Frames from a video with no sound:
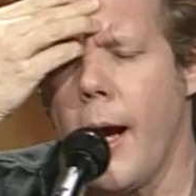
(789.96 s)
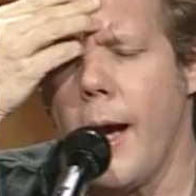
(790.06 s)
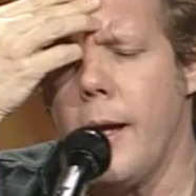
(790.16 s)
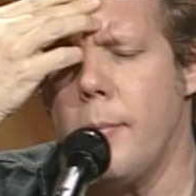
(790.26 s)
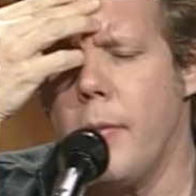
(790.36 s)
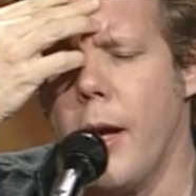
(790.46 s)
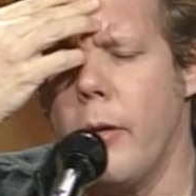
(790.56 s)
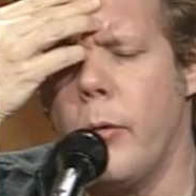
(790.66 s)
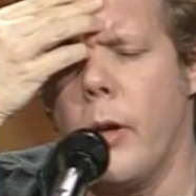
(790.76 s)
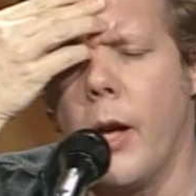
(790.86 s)
I am not
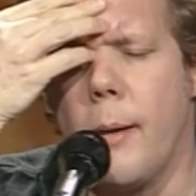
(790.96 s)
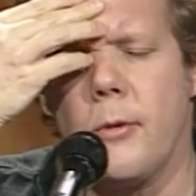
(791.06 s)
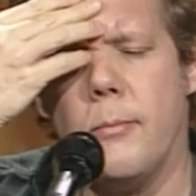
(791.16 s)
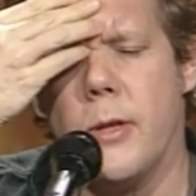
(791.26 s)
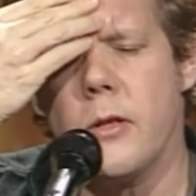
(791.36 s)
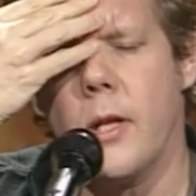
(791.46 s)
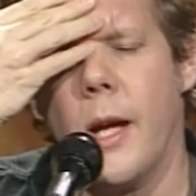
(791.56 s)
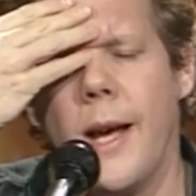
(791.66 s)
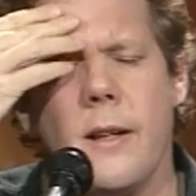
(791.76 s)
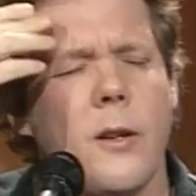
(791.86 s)
real
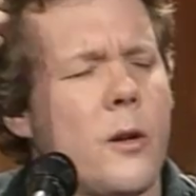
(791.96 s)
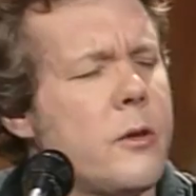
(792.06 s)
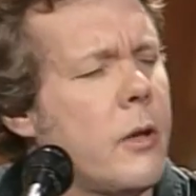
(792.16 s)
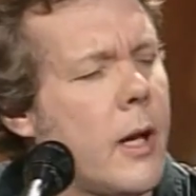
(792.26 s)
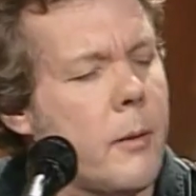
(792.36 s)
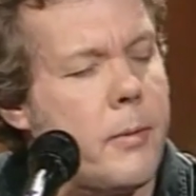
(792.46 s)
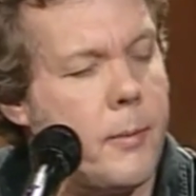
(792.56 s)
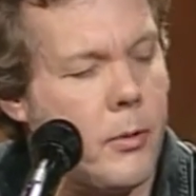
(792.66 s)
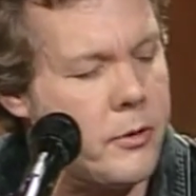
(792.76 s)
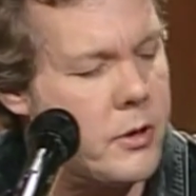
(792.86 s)
optimistic. I talk to a lot of
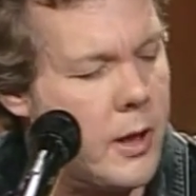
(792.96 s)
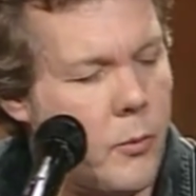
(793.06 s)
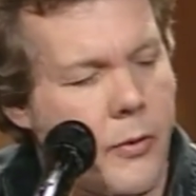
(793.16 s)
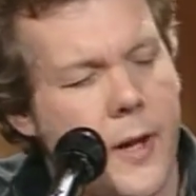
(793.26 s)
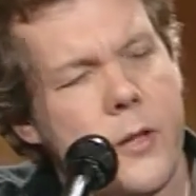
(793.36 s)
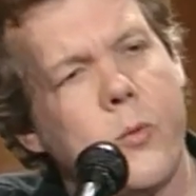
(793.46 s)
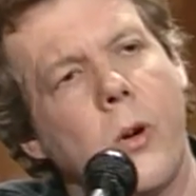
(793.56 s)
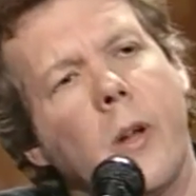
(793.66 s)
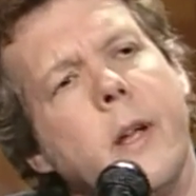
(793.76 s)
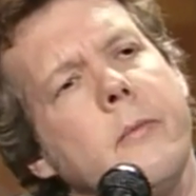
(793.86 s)
people who say, well, things
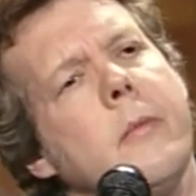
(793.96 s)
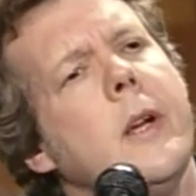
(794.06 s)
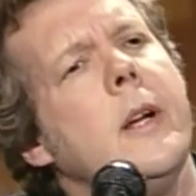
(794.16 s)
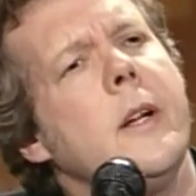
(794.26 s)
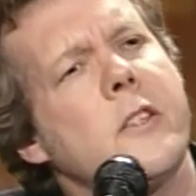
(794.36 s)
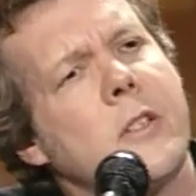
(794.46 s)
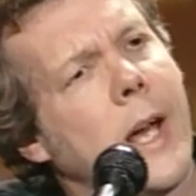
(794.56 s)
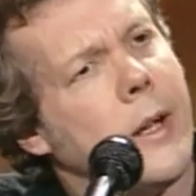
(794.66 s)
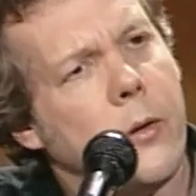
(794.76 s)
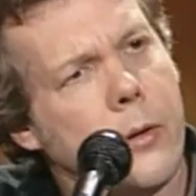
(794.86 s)
work in
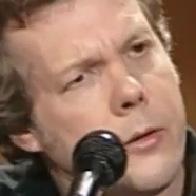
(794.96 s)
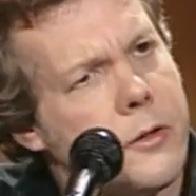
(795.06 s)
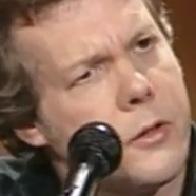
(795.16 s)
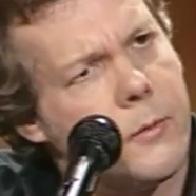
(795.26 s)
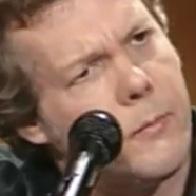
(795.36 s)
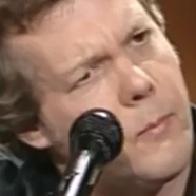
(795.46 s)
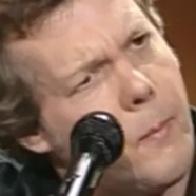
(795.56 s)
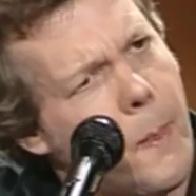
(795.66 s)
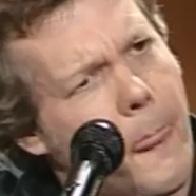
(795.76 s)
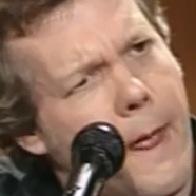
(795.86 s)
cycles
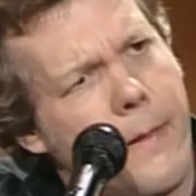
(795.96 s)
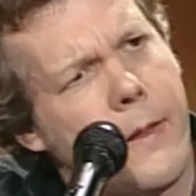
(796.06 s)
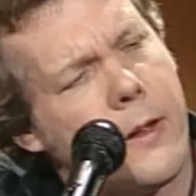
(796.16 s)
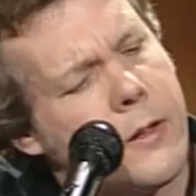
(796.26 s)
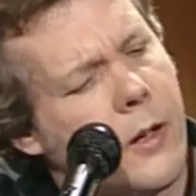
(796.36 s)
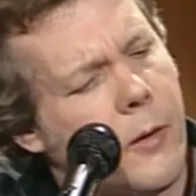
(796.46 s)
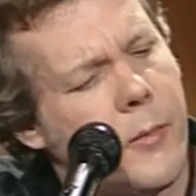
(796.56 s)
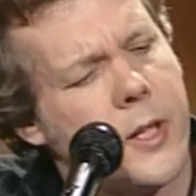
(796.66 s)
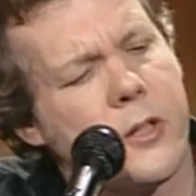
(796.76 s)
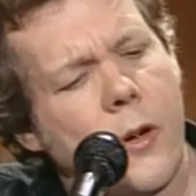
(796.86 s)
and that uh,
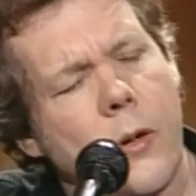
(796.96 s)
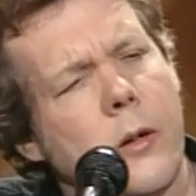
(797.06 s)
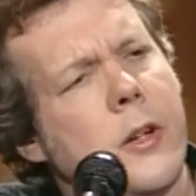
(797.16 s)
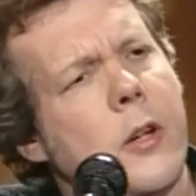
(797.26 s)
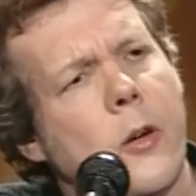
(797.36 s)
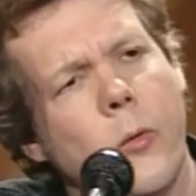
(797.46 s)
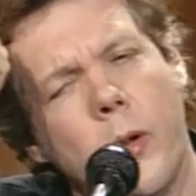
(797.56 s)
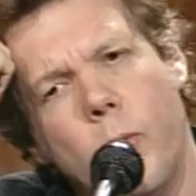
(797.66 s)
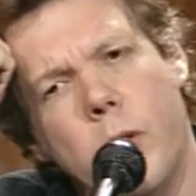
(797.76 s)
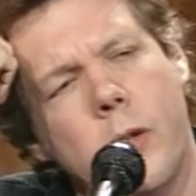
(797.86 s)
it's all you know
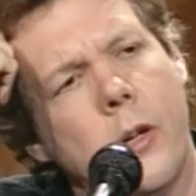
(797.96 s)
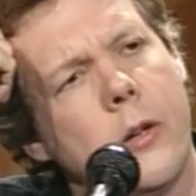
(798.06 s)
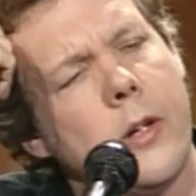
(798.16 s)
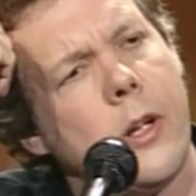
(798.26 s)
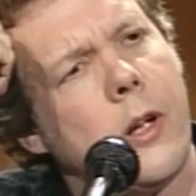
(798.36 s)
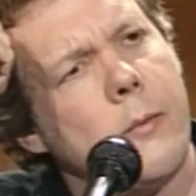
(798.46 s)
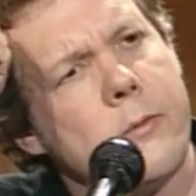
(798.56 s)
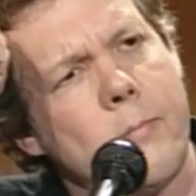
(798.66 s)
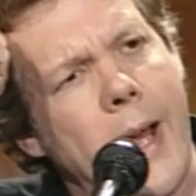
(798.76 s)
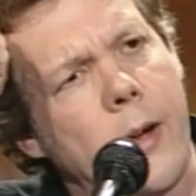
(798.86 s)
what goes, it
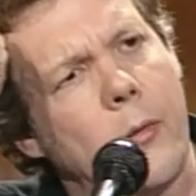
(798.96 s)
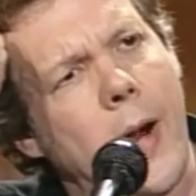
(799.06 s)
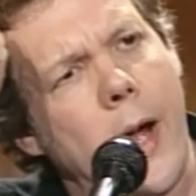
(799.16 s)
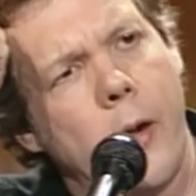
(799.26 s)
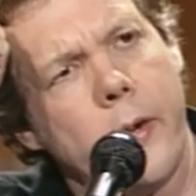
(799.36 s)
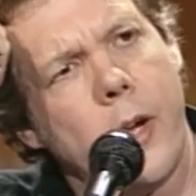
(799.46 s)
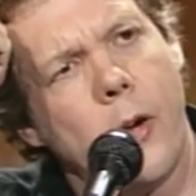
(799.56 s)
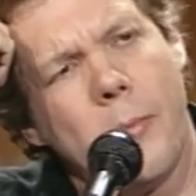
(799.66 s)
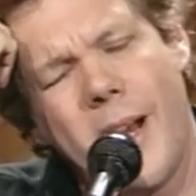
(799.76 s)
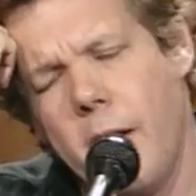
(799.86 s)
comes back around and
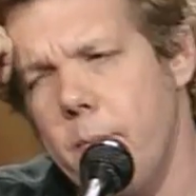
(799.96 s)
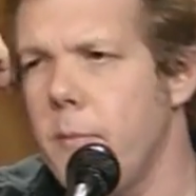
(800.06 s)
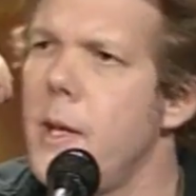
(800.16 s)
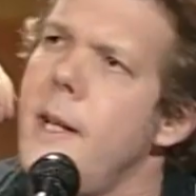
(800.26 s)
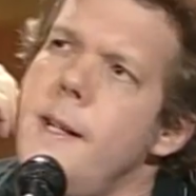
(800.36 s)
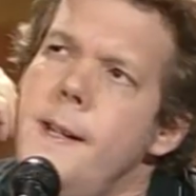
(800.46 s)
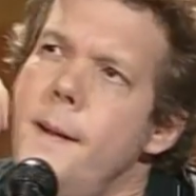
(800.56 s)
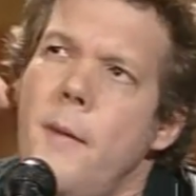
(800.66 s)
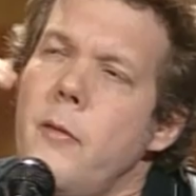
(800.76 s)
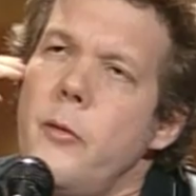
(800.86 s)
all. But I, I
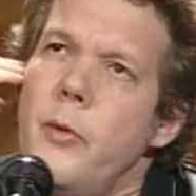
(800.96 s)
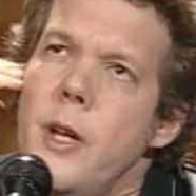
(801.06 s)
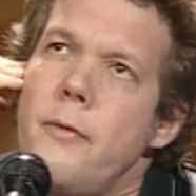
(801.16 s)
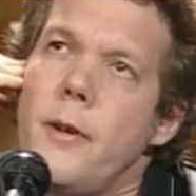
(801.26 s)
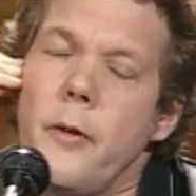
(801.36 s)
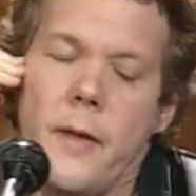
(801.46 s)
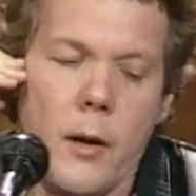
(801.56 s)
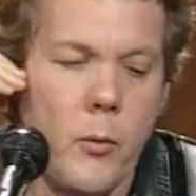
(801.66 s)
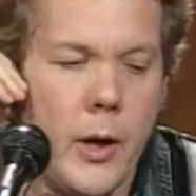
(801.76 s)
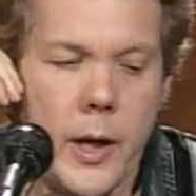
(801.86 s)
haven't really felt
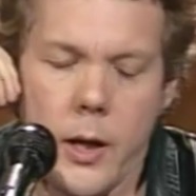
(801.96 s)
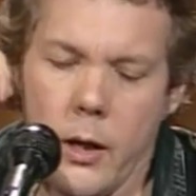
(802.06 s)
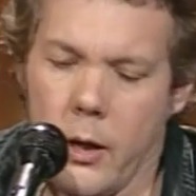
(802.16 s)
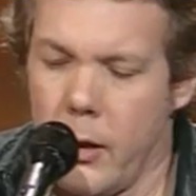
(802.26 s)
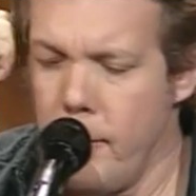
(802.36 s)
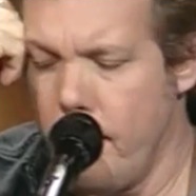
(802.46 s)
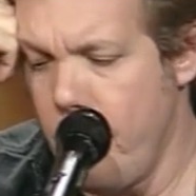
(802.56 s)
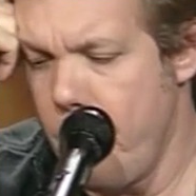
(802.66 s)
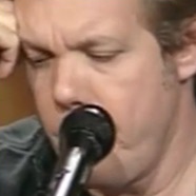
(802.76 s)
that way um,